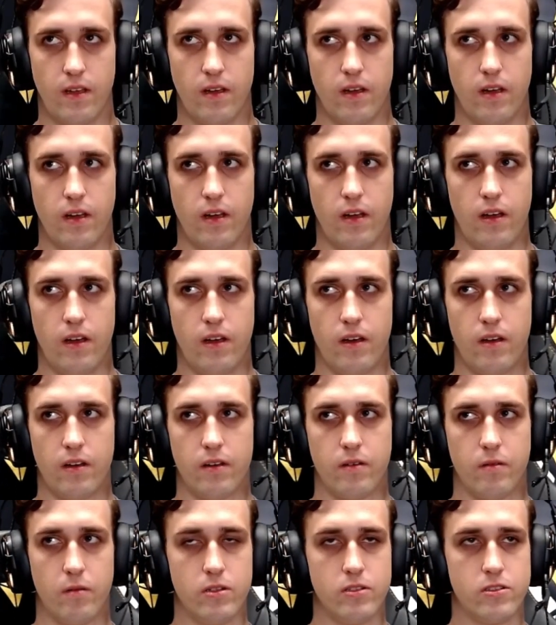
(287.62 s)

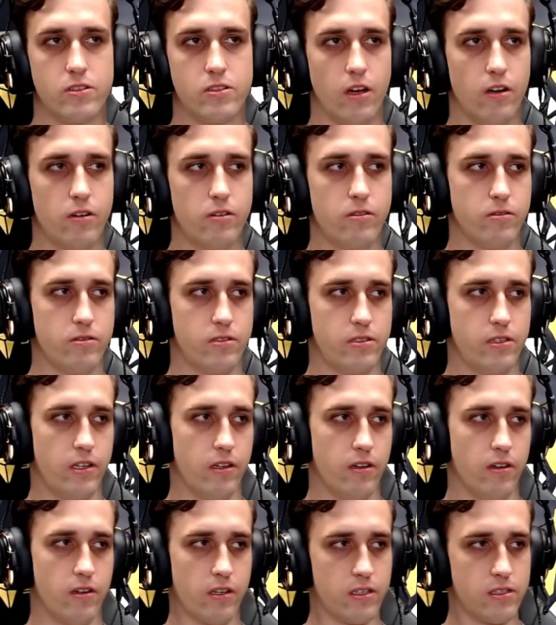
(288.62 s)
Well, it's hard to say,
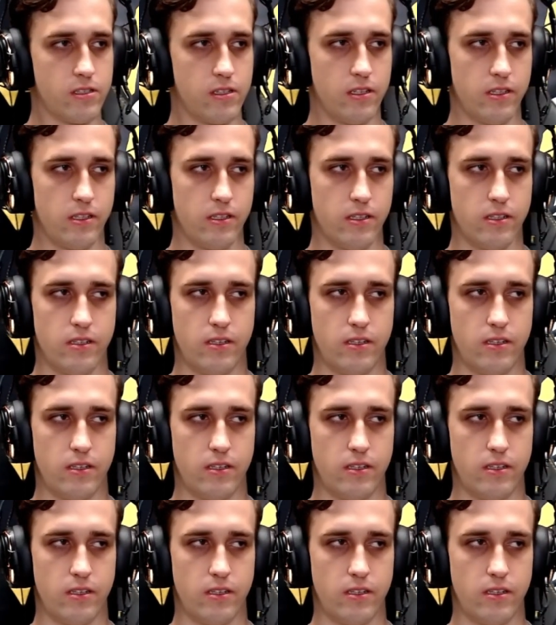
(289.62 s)
honestly.